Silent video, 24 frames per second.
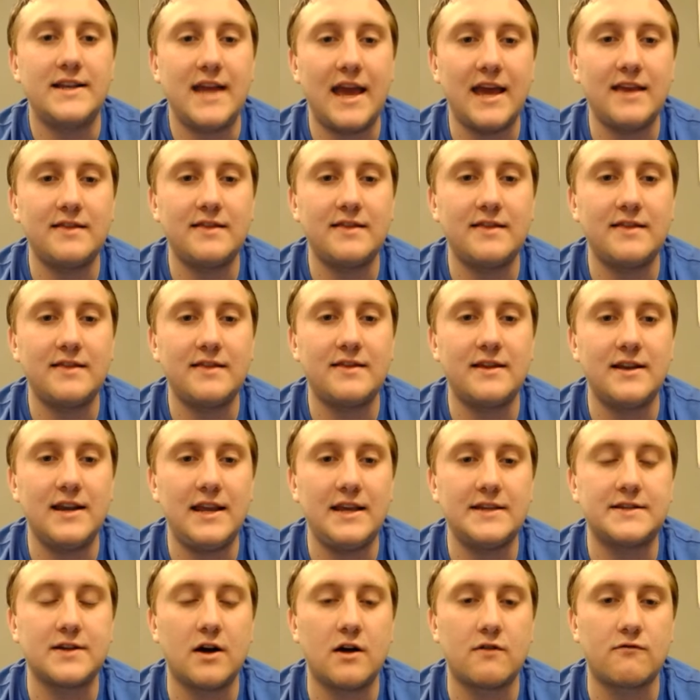Take the
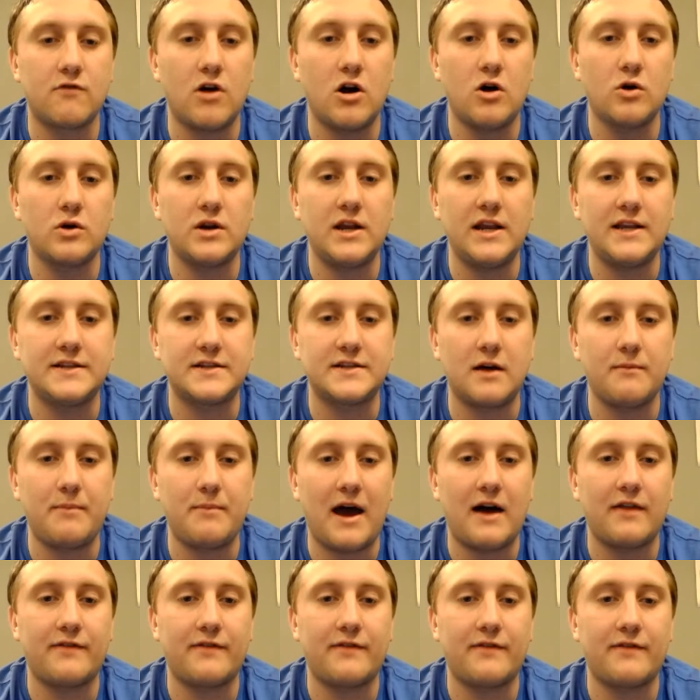Nissan Rogue, Nissan
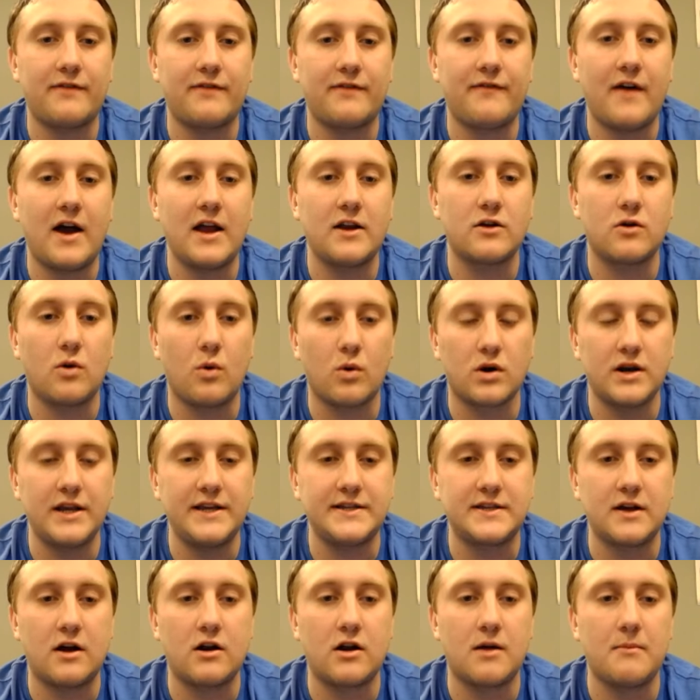Pathfinder, or
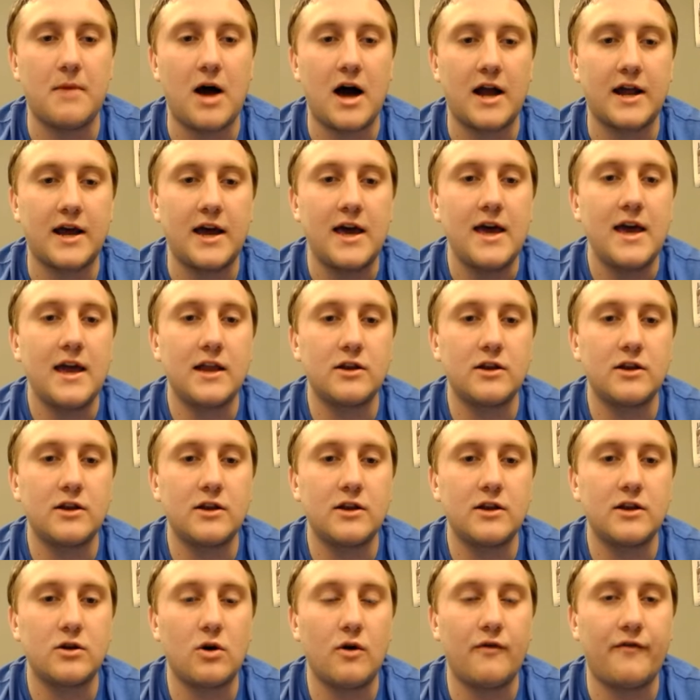Nissan Armada and
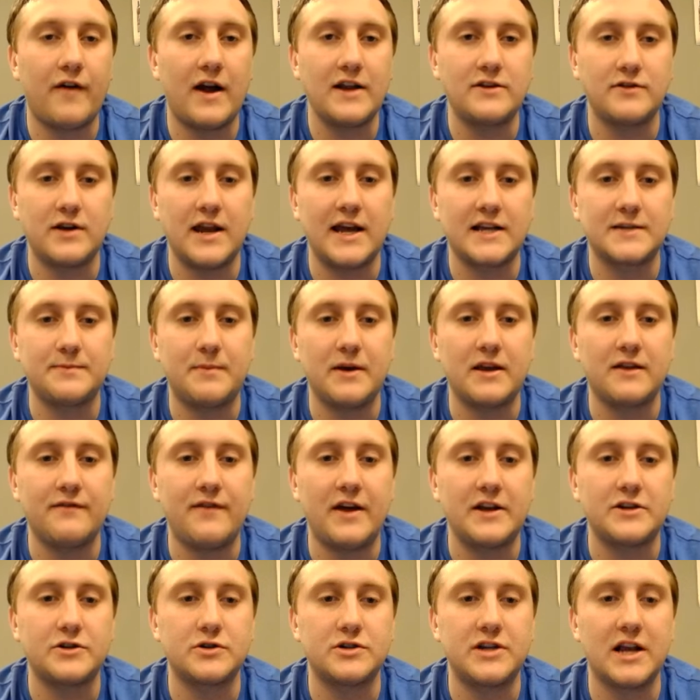go find your next big
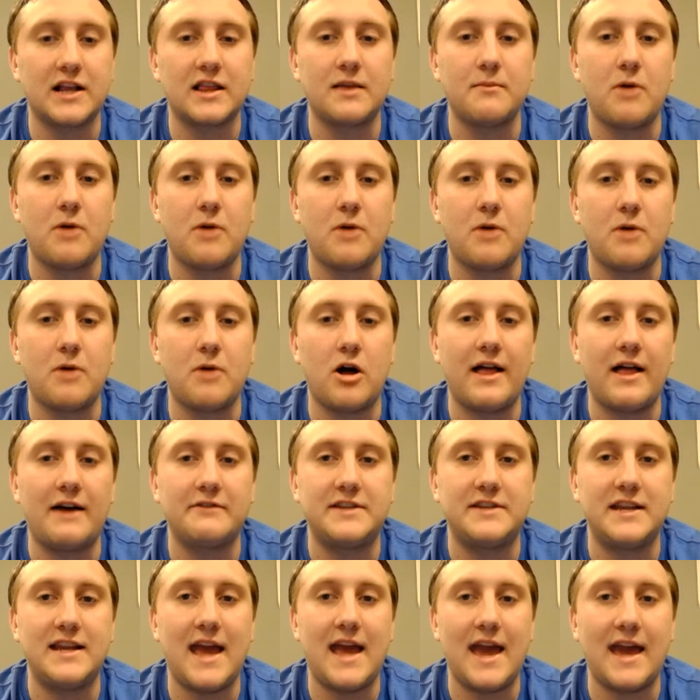adventure. Check them all out
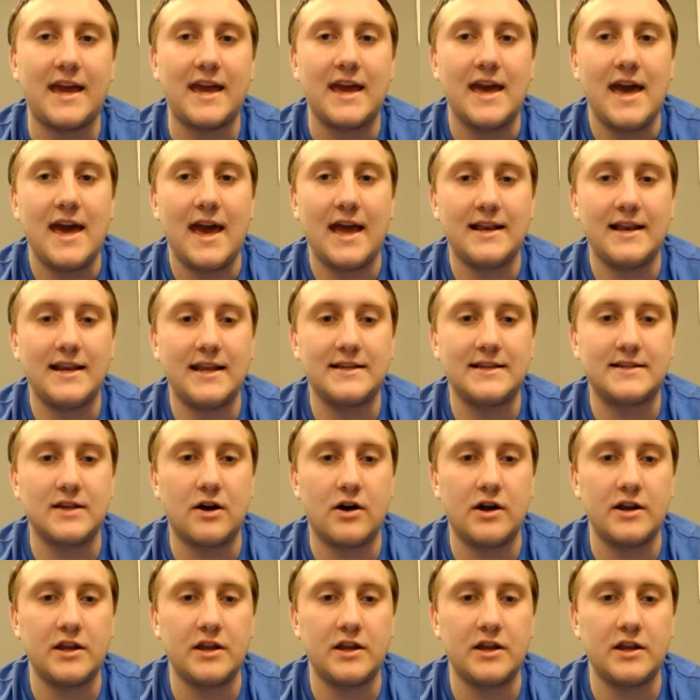today at
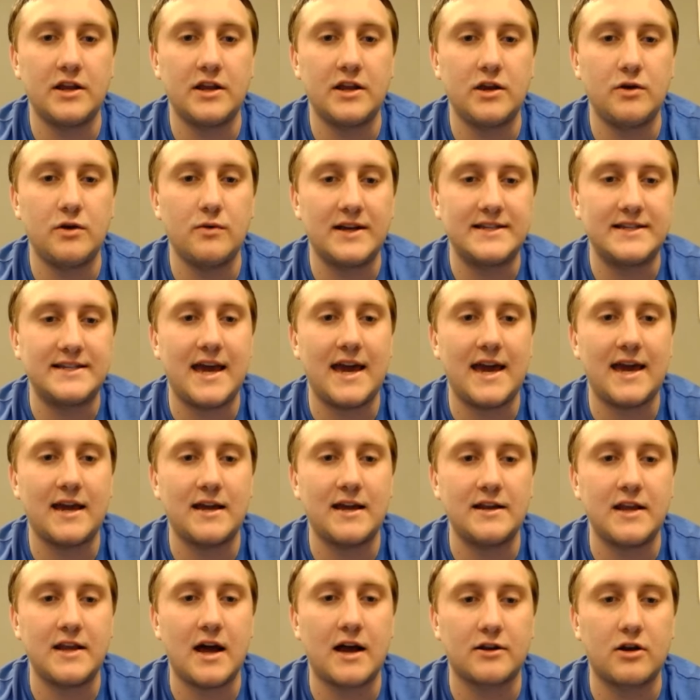
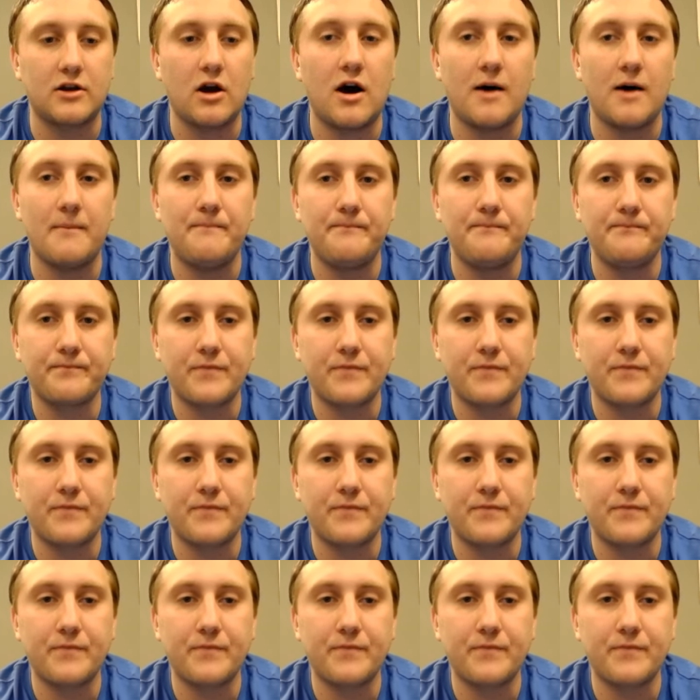NissanUSA.com.